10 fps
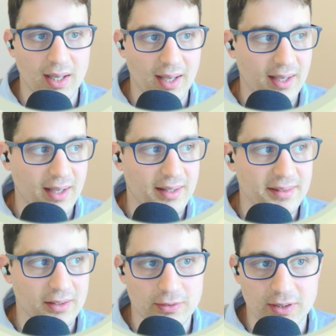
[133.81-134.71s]
And
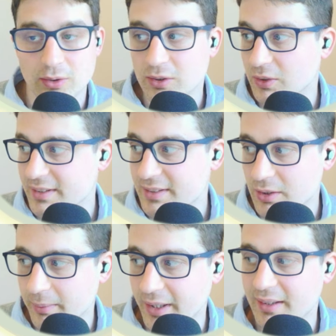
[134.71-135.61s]
if we go to this
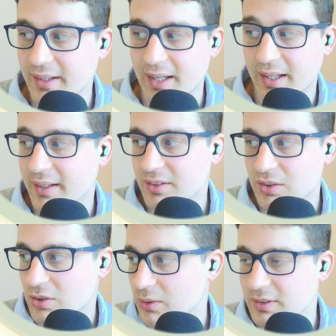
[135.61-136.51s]
domain and
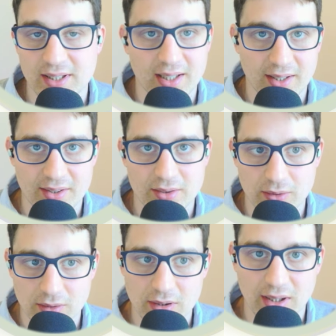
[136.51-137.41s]
choose our
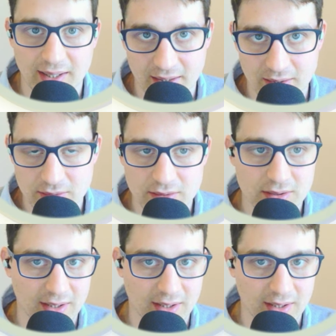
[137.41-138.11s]
Google account,